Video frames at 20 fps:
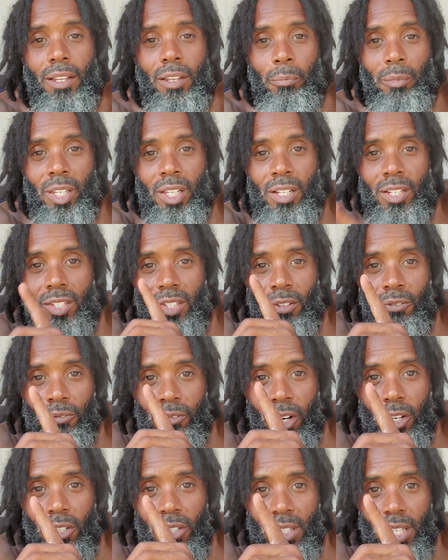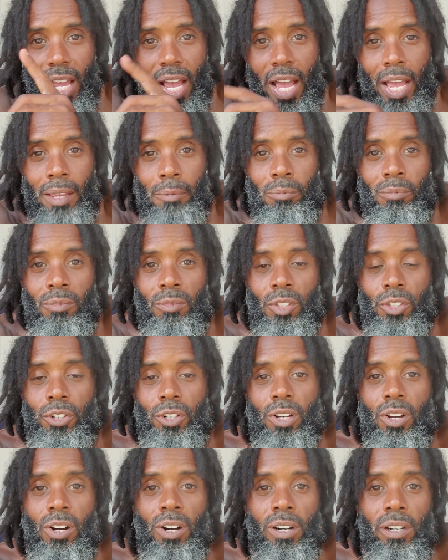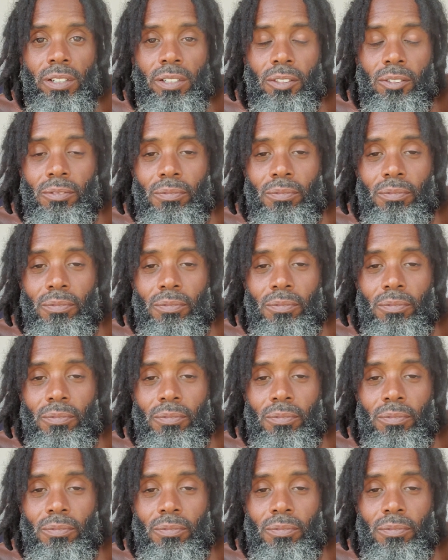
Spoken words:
Because the first time, you're gone.